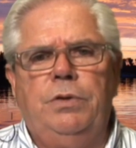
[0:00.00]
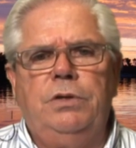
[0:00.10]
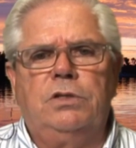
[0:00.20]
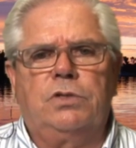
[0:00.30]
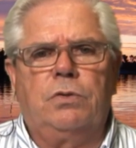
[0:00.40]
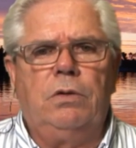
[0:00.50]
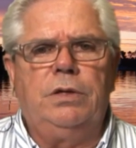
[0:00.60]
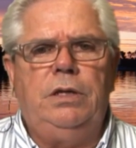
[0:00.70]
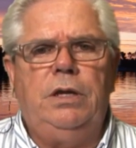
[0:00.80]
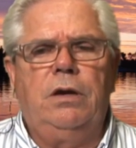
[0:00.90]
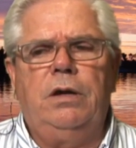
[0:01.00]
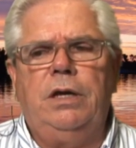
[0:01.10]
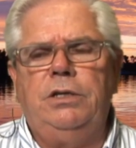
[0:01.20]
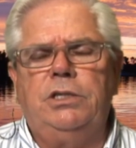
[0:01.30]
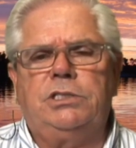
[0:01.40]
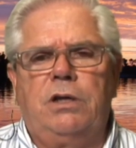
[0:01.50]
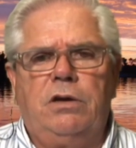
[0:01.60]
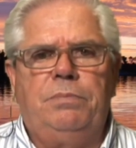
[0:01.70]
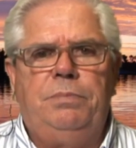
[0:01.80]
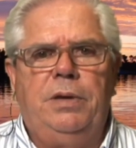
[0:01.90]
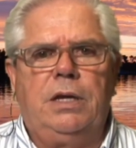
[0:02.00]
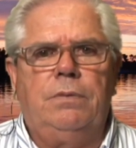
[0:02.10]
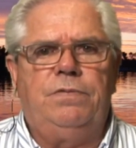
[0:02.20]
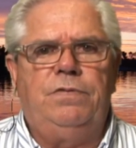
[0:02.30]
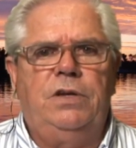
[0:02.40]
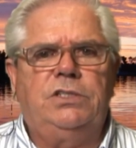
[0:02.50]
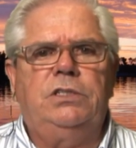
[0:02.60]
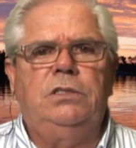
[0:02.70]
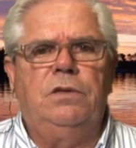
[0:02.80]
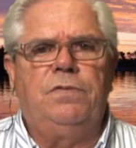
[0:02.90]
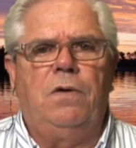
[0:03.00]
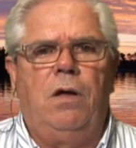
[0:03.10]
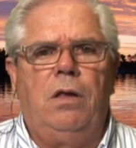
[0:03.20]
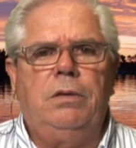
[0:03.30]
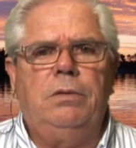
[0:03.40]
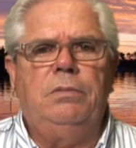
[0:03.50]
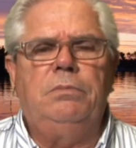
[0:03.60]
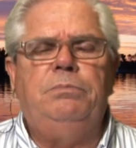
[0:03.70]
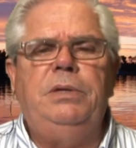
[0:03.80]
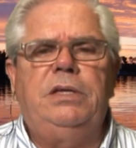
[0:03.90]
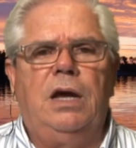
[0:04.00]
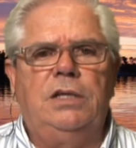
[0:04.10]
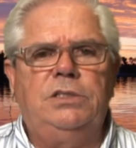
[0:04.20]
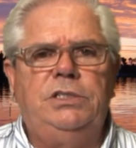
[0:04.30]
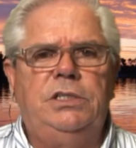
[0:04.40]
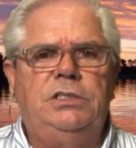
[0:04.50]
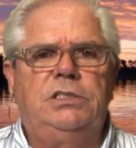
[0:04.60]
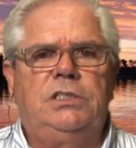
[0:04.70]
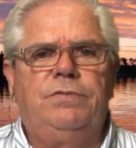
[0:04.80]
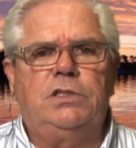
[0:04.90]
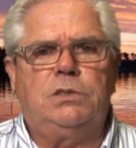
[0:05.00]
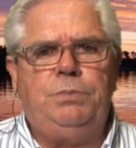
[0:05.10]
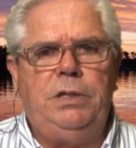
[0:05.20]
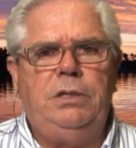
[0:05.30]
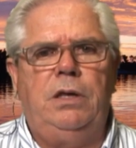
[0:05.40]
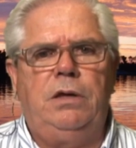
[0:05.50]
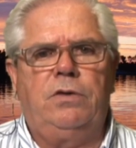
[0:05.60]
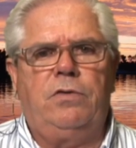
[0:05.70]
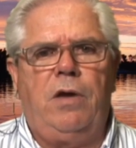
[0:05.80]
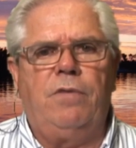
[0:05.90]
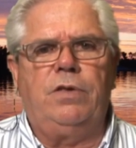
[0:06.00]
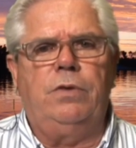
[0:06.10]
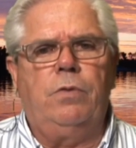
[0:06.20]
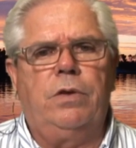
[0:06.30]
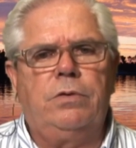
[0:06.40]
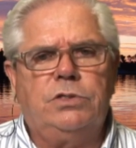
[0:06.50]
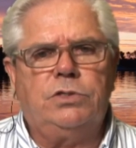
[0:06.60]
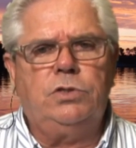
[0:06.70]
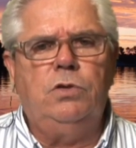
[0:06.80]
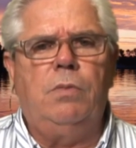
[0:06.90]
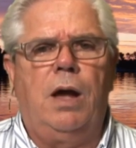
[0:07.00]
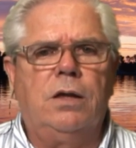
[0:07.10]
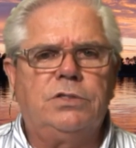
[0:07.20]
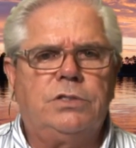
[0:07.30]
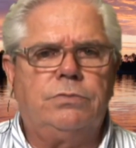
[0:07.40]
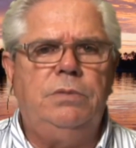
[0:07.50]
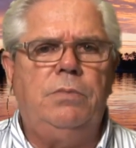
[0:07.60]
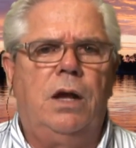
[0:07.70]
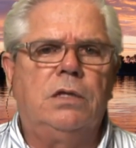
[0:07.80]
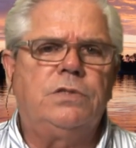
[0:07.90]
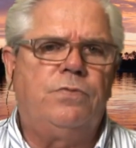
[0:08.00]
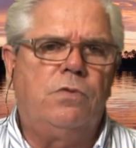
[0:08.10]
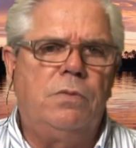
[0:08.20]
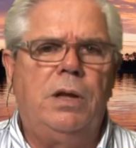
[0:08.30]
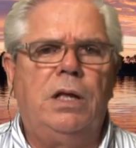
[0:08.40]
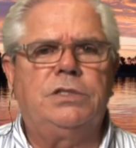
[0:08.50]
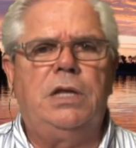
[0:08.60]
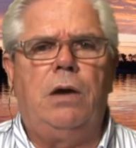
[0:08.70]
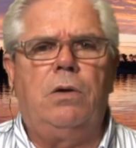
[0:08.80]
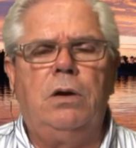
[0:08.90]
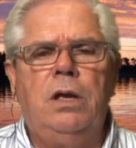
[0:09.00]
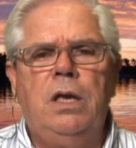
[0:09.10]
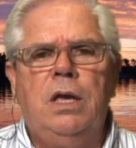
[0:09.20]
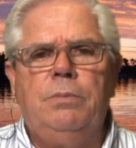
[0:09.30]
When you're trolling here and you start to pick up fish in the fall, be conscientious of the speed that you're traveling, whether it's 2 miles, 3 miles, 4 miles an hour.